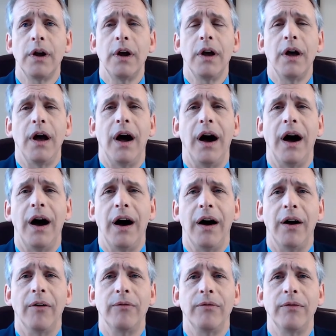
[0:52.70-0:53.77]

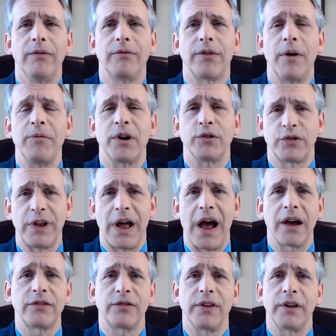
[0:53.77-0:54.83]
from their
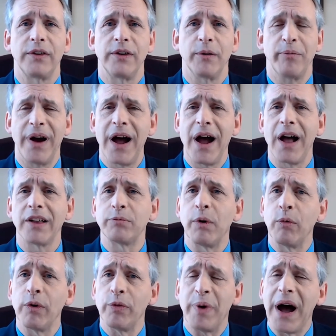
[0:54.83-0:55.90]
stocks than their bonds. But
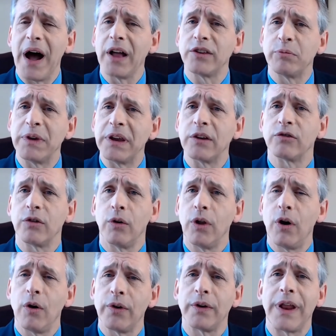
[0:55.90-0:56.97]
with bonds being so
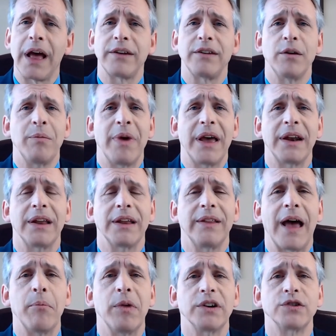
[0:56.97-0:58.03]
low, they're not demanding
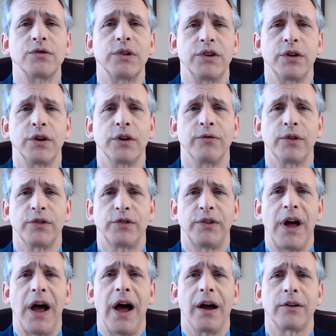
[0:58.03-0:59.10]
that much return for
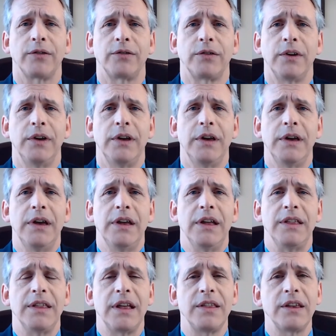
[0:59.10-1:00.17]
stocks.
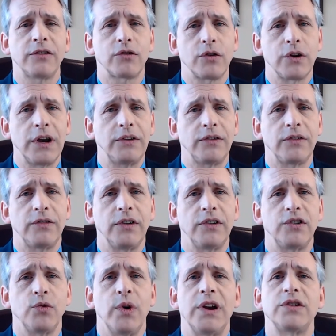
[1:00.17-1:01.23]
And then this creates a
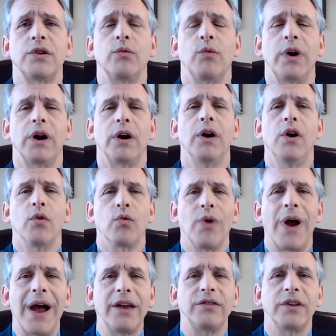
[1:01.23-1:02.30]
situation where
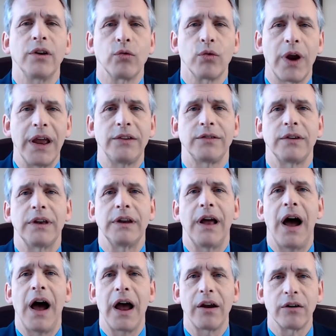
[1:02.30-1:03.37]
rising rates
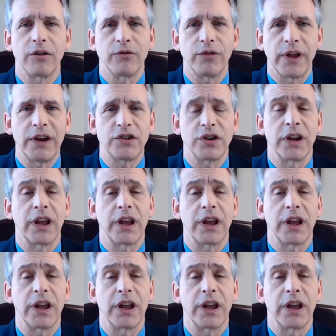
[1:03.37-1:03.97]
and higher inflation